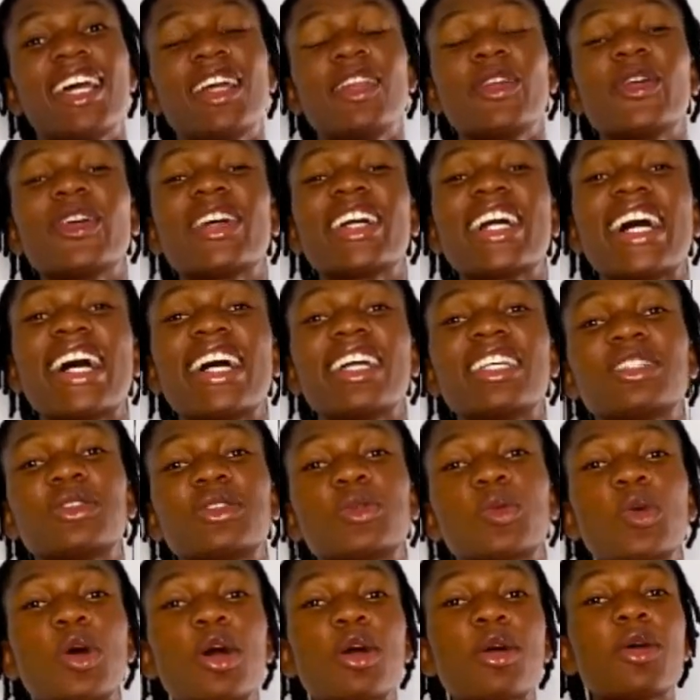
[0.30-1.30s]
Hello guys,
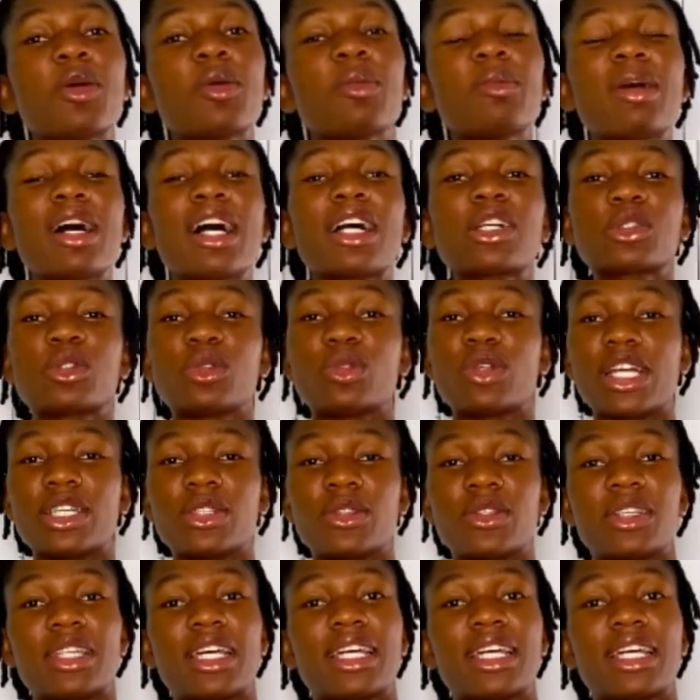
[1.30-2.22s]
welcome back to Ride on